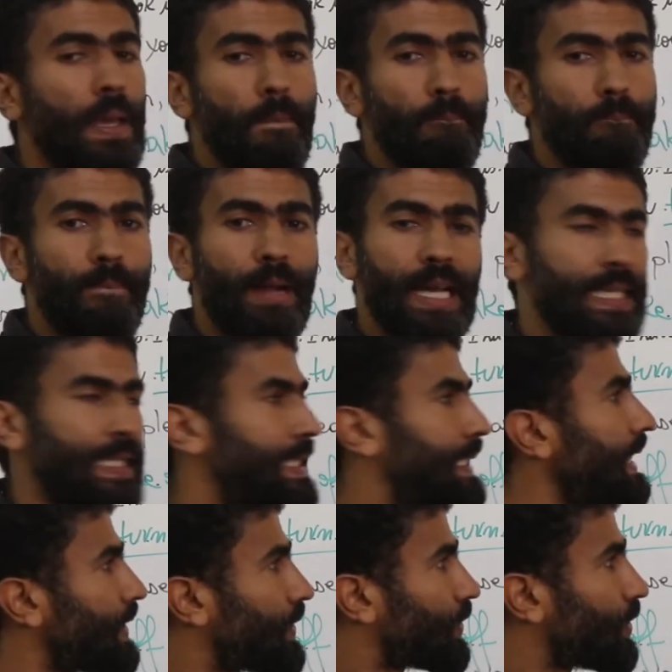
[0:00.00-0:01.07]
my
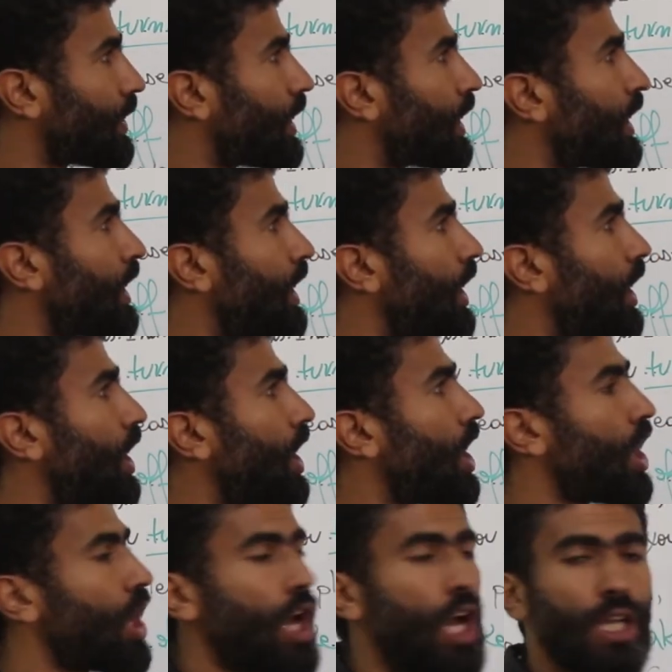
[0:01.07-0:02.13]

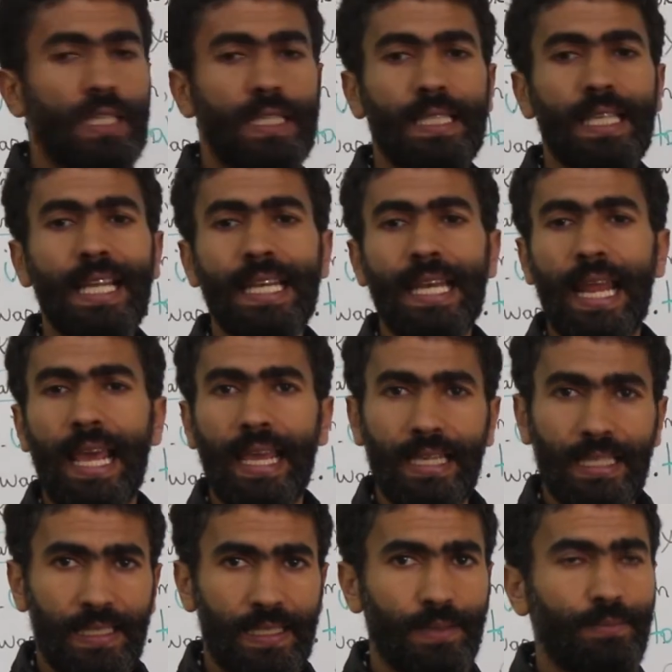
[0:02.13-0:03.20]
sister on
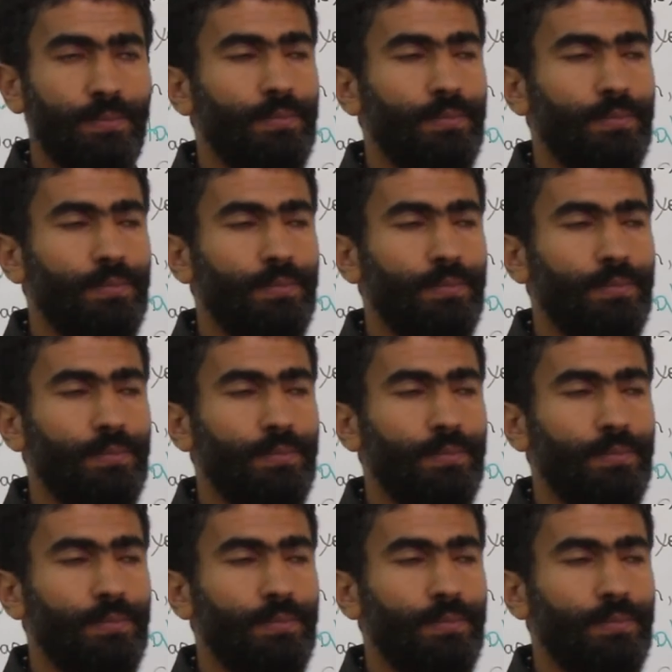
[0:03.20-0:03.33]
Sundays.